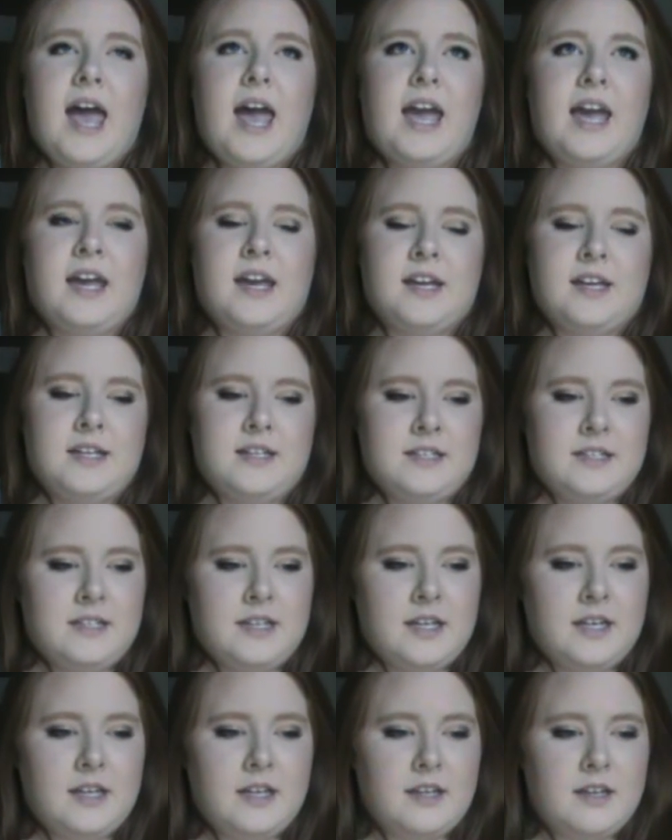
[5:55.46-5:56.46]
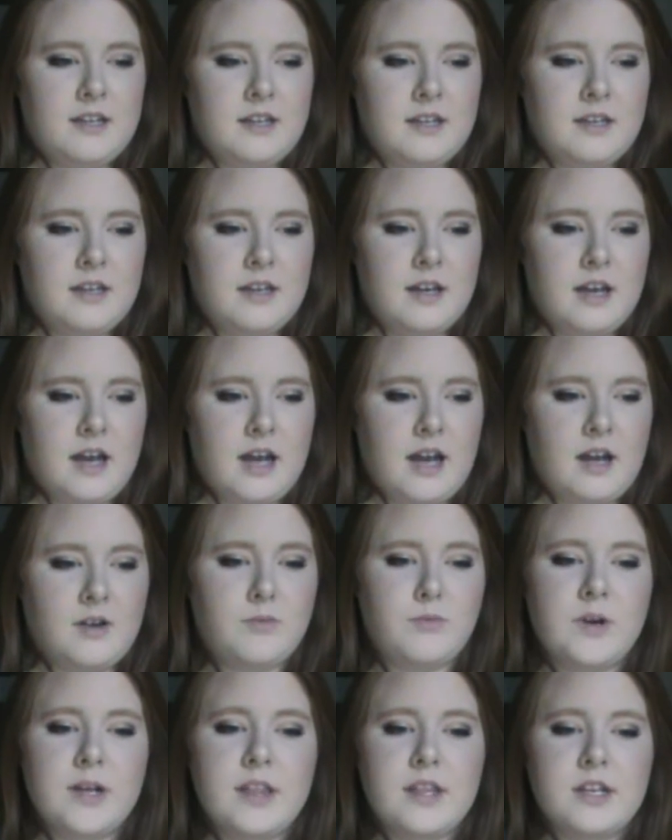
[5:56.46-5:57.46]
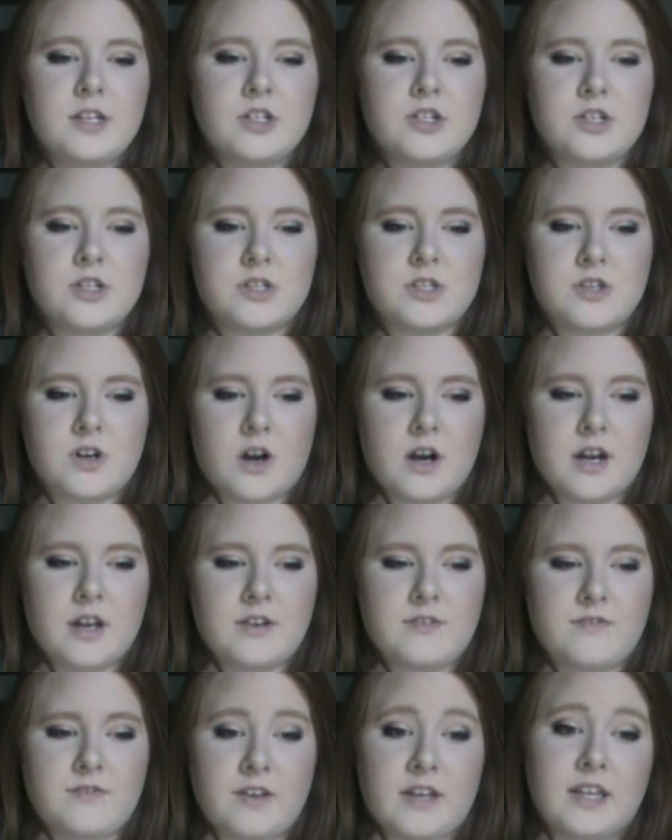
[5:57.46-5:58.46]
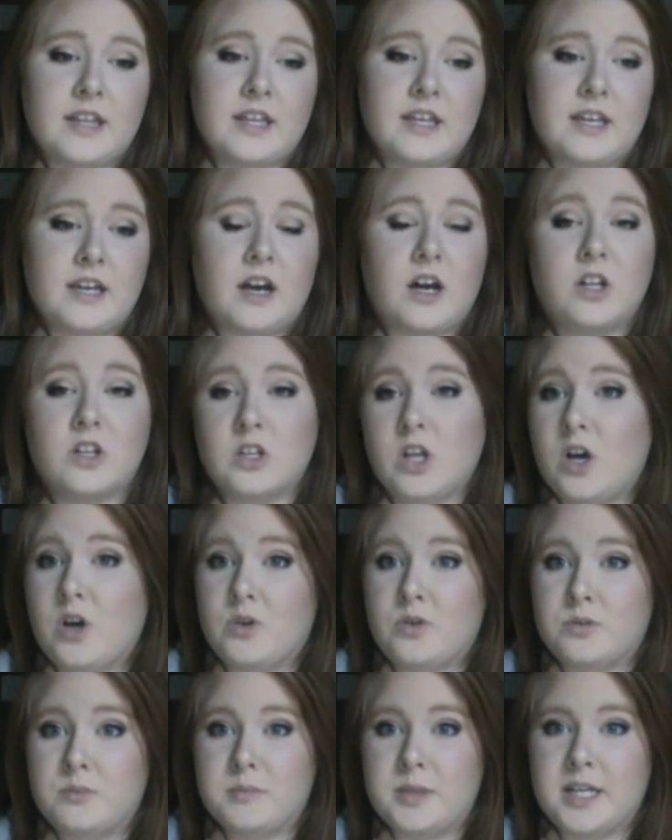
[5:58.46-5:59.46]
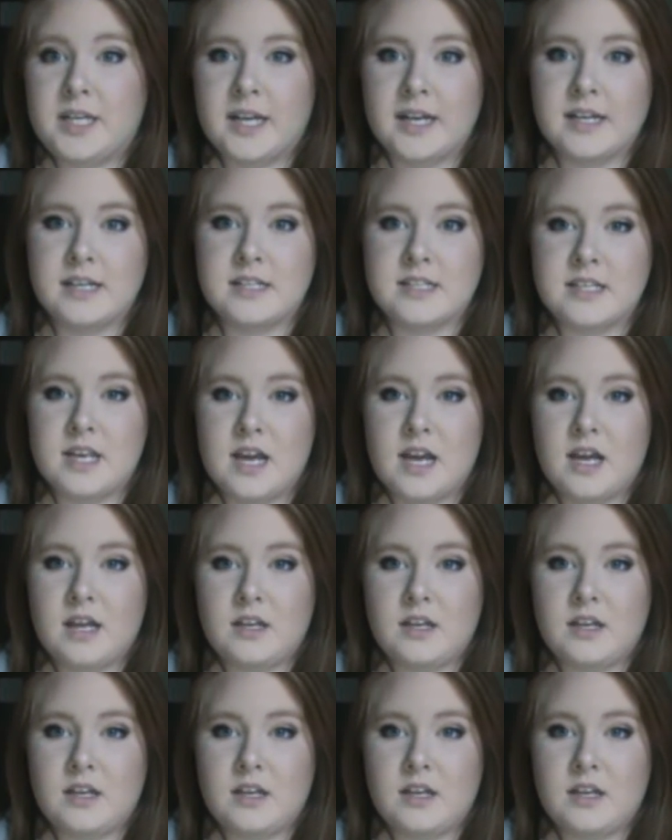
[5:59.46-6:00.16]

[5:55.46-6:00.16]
And I really just started feeling alone because,